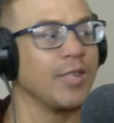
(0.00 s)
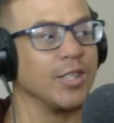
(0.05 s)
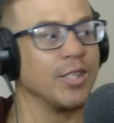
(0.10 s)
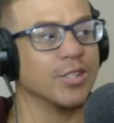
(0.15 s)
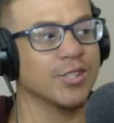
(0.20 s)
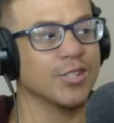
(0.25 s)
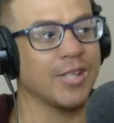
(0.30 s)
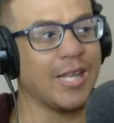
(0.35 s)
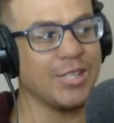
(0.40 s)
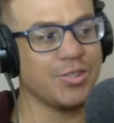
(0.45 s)

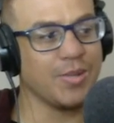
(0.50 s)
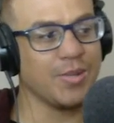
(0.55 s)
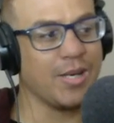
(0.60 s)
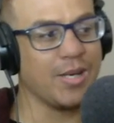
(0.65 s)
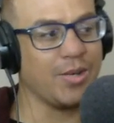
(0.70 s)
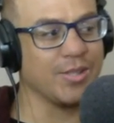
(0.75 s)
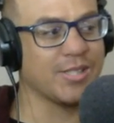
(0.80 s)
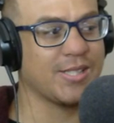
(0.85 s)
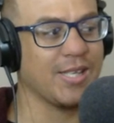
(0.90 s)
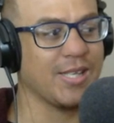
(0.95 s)
So that's what I
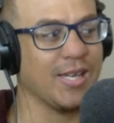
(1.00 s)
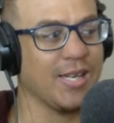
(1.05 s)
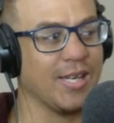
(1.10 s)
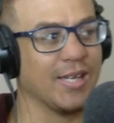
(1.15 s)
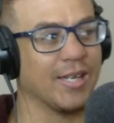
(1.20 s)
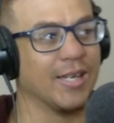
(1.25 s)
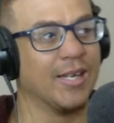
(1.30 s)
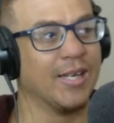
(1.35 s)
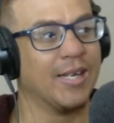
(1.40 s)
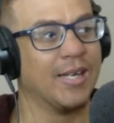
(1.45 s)
was
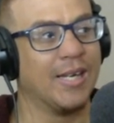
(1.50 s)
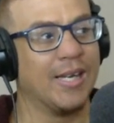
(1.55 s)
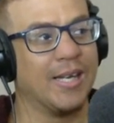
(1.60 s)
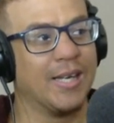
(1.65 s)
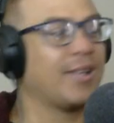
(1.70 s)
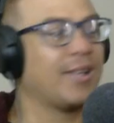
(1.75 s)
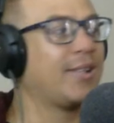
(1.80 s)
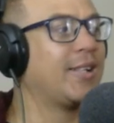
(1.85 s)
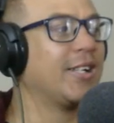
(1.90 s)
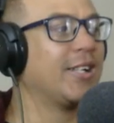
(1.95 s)
saying.
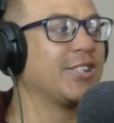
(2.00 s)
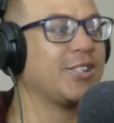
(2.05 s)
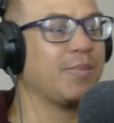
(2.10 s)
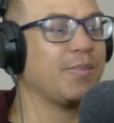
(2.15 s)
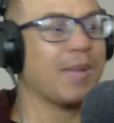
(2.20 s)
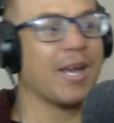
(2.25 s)
It doesn't